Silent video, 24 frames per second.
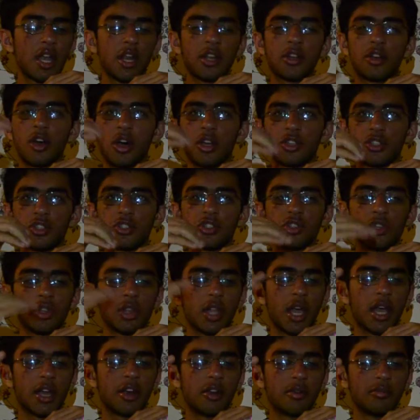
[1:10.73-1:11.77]
and cause it to
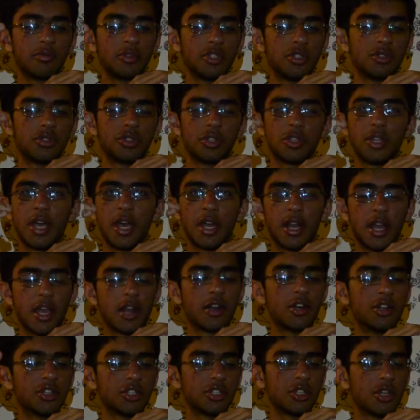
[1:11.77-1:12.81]
light up due to that
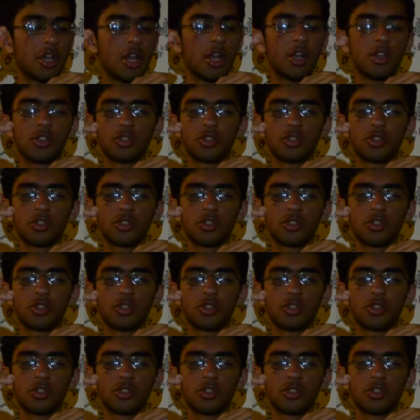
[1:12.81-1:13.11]
energy.